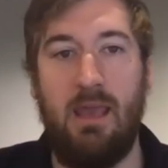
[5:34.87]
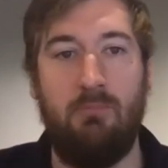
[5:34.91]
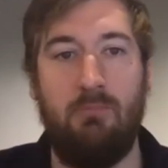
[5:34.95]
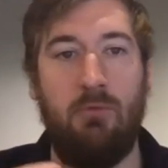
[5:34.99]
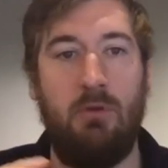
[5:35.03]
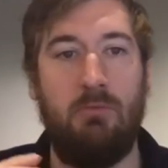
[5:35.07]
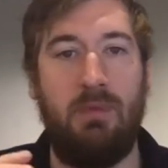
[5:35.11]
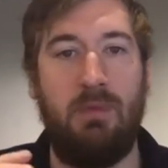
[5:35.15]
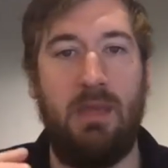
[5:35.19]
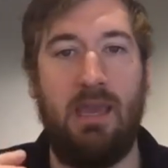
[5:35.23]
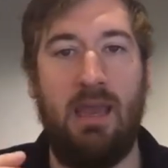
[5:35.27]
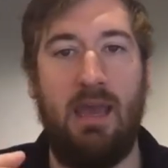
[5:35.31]
and
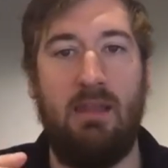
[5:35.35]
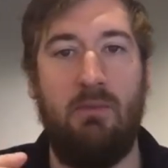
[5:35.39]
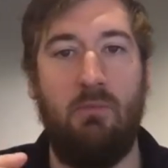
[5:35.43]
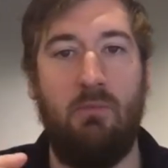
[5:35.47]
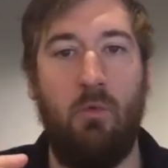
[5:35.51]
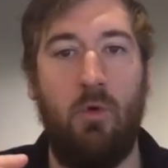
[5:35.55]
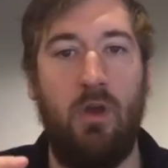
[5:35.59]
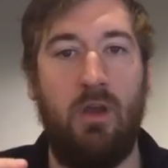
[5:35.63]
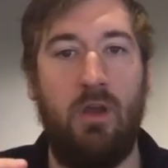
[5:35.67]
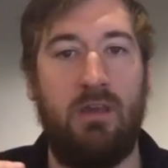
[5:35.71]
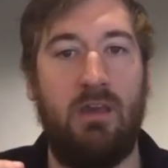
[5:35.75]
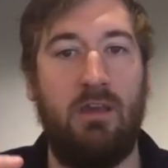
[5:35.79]
we began
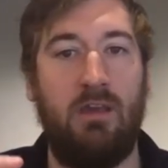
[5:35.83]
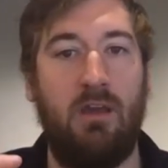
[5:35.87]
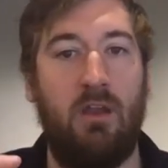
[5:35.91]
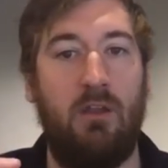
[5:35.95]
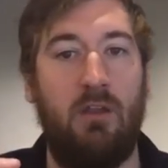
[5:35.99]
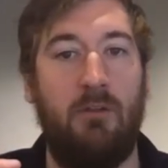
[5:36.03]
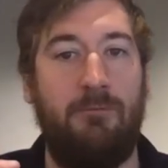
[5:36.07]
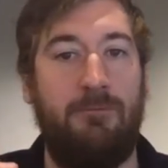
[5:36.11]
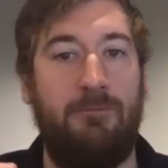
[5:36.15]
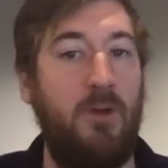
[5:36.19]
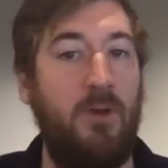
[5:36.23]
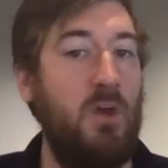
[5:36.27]
working on
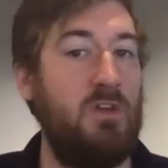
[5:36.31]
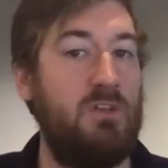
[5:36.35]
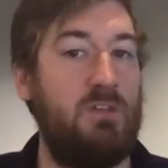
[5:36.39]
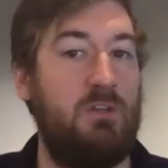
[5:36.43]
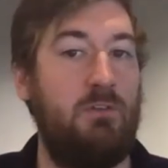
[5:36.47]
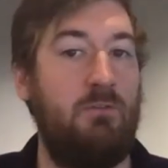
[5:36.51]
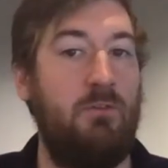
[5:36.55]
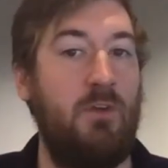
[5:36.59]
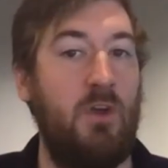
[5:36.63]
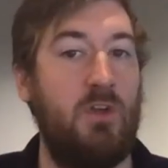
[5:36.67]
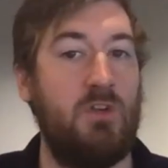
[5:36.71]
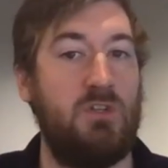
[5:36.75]
the
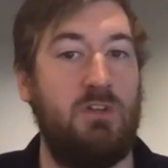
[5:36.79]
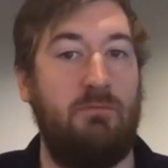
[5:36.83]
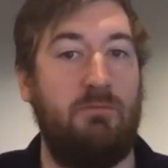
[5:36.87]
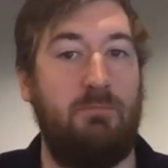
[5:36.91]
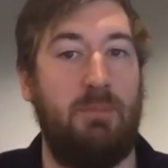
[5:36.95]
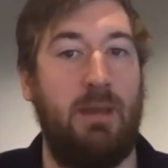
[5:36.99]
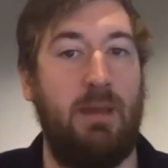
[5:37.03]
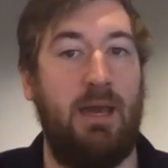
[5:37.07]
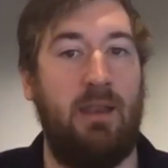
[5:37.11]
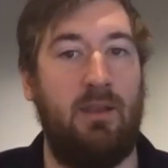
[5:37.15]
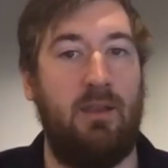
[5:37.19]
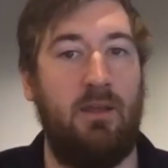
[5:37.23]
first version of
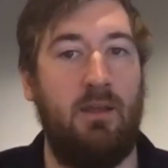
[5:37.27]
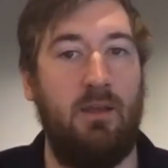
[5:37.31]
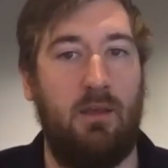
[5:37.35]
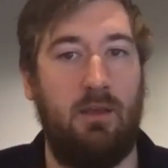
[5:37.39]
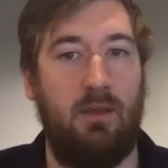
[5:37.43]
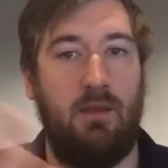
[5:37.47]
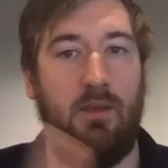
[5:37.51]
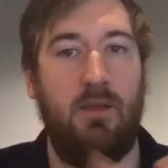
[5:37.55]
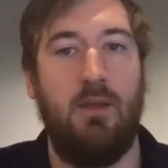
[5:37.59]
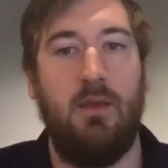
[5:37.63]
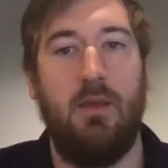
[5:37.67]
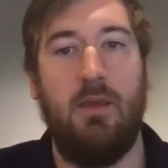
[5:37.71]

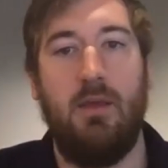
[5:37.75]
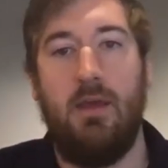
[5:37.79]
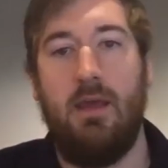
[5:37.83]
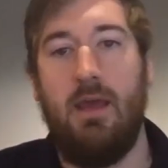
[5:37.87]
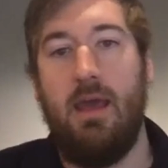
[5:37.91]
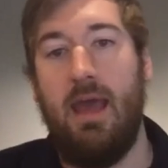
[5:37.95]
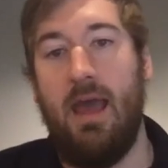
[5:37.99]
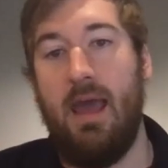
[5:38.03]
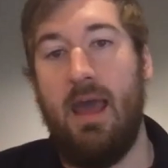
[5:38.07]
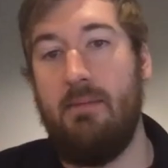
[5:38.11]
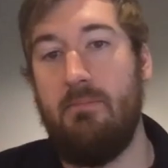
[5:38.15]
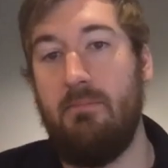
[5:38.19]

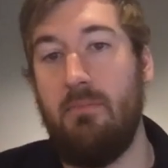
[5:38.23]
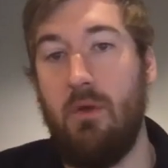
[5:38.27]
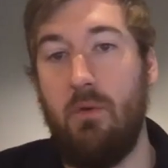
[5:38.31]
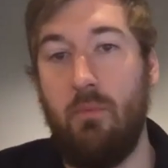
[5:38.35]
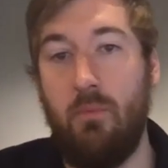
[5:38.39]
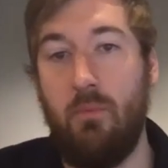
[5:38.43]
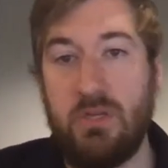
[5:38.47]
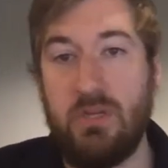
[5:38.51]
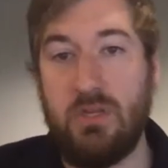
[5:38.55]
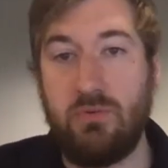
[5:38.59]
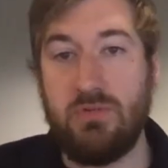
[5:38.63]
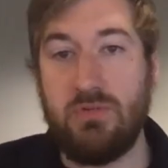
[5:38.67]
Padoq,
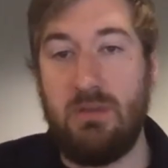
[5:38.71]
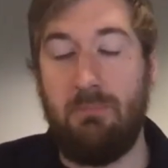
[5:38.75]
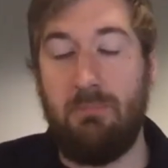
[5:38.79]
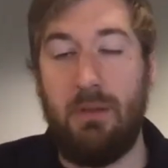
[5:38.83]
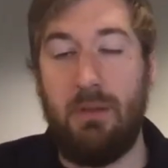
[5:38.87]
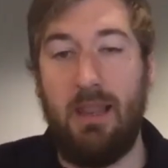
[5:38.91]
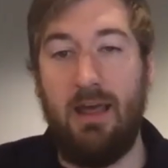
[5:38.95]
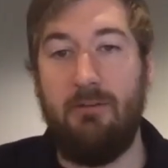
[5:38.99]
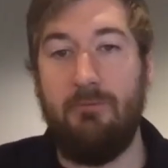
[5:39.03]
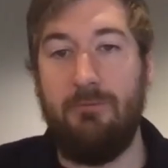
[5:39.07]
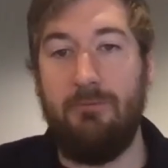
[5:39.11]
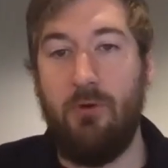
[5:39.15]
which was a
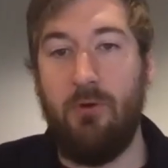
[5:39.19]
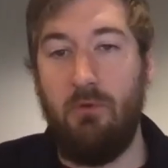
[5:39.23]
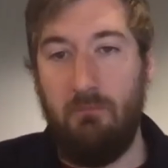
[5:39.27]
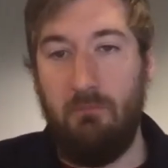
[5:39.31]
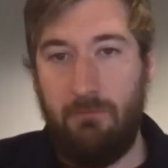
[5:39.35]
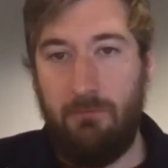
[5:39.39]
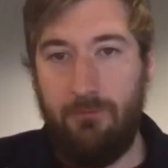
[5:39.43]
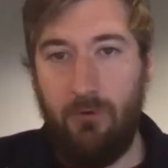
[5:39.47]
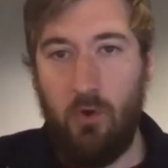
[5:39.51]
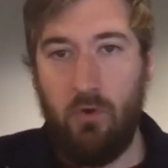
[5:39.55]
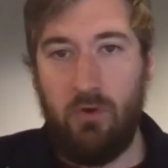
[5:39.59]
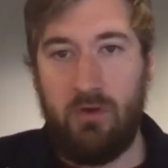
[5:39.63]
platform
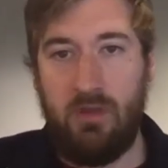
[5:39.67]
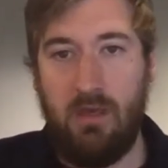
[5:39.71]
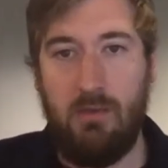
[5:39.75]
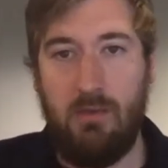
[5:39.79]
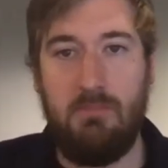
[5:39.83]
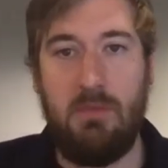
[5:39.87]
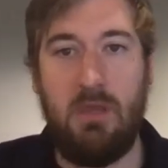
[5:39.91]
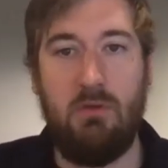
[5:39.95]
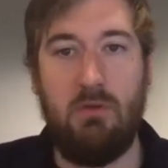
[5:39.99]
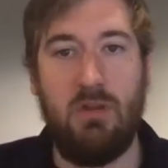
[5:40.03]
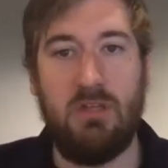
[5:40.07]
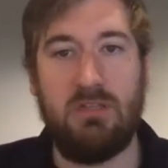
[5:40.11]
for
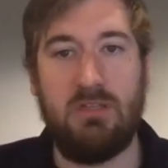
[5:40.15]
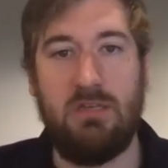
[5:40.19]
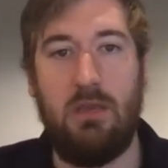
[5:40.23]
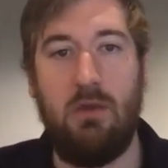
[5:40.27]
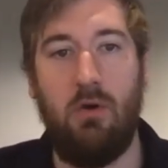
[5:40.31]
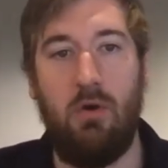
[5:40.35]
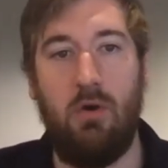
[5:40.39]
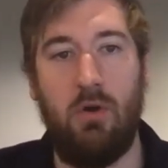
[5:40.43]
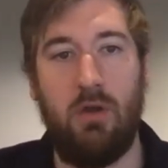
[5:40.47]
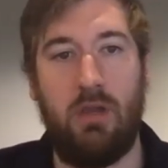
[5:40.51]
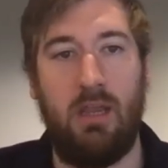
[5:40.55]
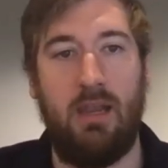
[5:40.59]
community
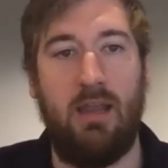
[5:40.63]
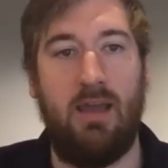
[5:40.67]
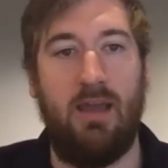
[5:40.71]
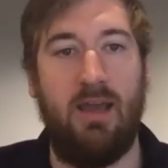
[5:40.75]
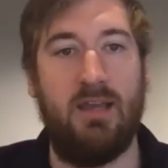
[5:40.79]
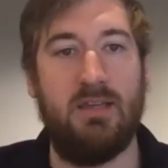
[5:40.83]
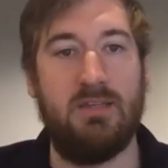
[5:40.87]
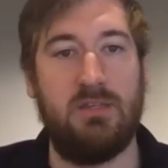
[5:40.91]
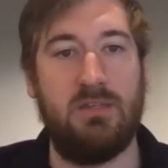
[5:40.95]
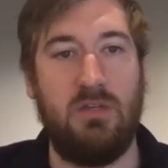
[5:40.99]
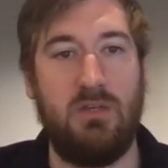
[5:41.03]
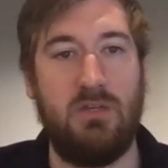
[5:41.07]

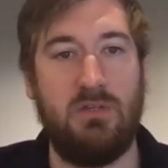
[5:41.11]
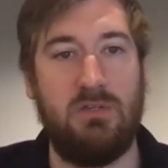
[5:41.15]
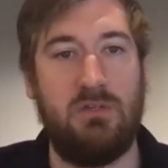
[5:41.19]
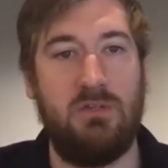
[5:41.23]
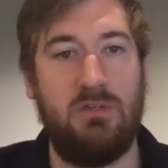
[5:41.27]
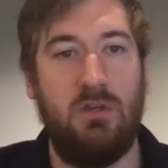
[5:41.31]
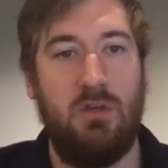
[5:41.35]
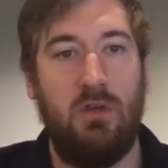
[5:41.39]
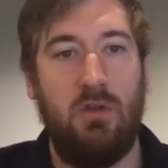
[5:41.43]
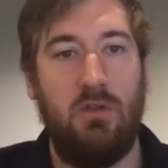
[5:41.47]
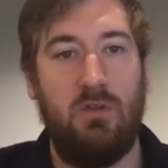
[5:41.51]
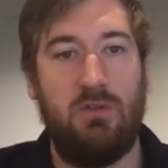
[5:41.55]

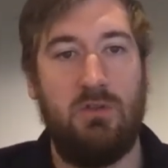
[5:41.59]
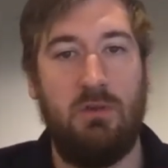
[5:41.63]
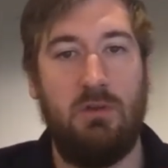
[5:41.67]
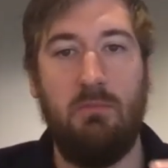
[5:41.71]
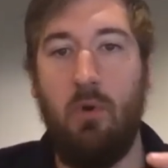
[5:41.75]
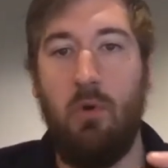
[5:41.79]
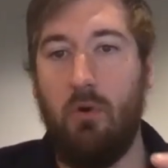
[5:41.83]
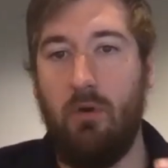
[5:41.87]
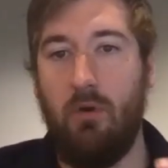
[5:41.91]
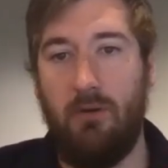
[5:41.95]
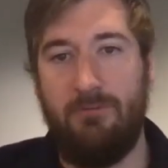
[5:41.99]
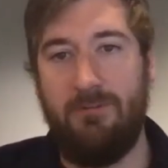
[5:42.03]
organisers to
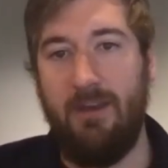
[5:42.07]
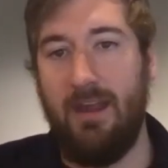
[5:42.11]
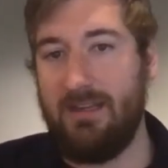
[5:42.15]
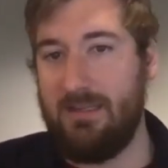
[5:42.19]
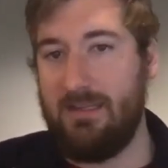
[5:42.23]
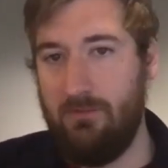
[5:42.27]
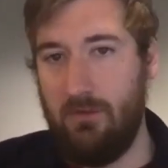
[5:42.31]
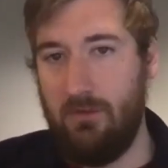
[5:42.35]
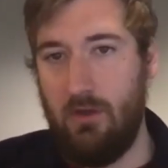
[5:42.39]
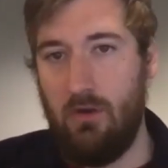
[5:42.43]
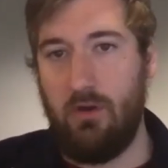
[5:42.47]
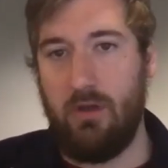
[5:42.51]
more
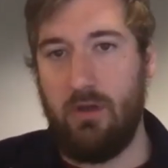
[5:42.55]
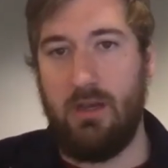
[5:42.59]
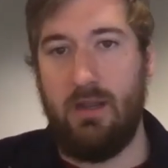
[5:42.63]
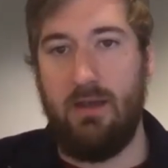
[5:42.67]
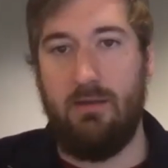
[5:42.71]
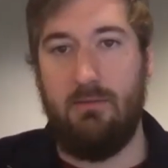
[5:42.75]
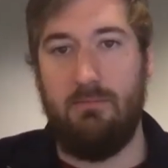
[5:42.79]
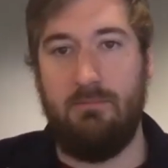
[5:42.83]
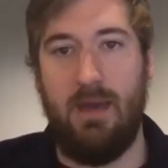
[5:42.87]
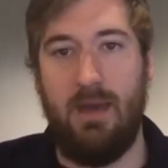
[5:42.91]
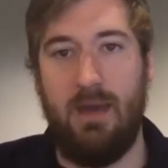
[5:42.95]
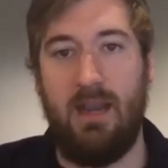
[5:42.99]
effectively
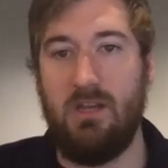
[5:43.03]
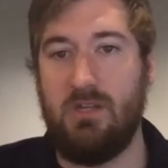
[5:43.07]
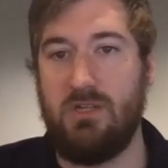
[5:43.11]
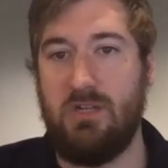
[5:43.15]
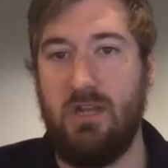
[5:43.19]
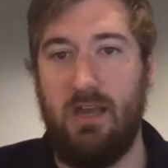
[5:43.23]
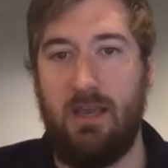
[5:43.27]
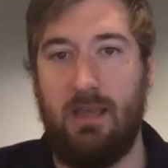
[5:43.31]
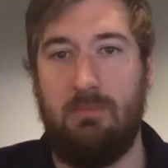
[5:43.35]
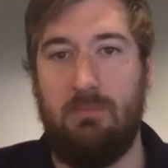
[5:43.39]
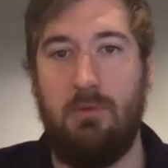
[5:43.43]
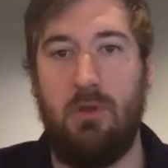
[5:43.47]
manage
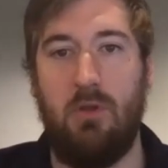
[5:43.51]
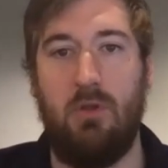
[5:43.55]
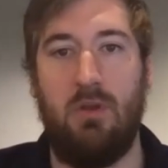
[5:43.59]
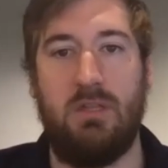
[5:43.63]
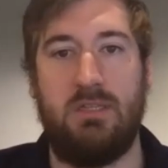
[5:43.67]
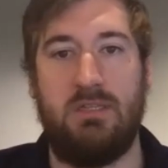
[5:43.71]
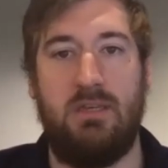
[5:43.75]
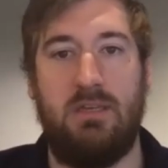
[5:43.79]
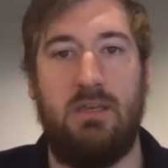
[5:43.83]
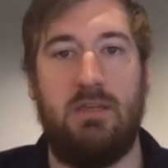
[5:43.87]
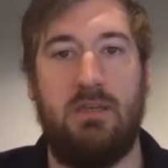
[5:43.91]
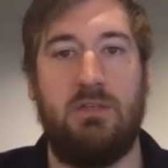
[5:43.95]
their
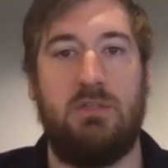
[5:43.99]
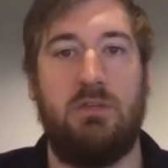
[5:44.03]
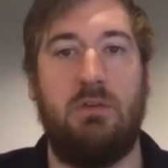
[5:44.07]
communities.